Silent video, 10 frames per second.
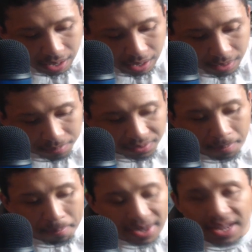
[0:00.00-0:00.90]
the
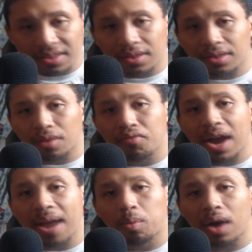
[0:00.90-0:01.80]
minute the
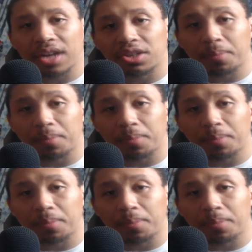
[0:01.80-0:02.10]
ride watch